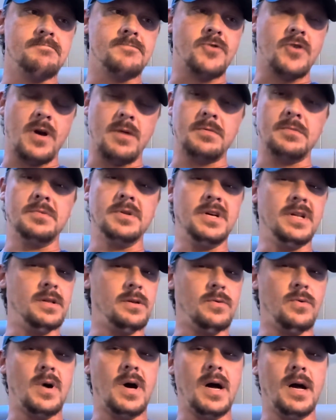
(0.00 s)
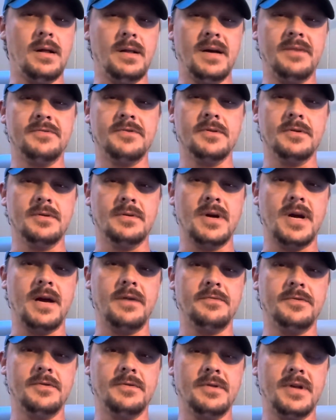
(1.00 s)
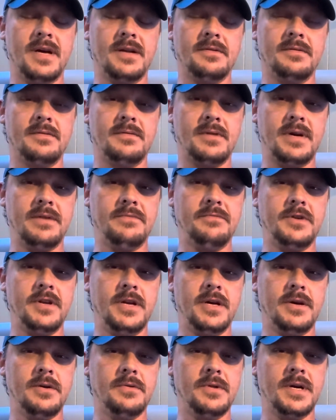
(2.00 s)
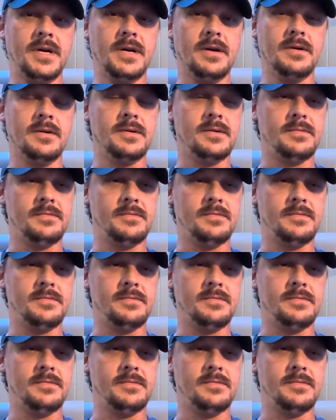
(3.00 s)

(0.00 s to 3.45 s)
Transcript: probably a little while after that video there,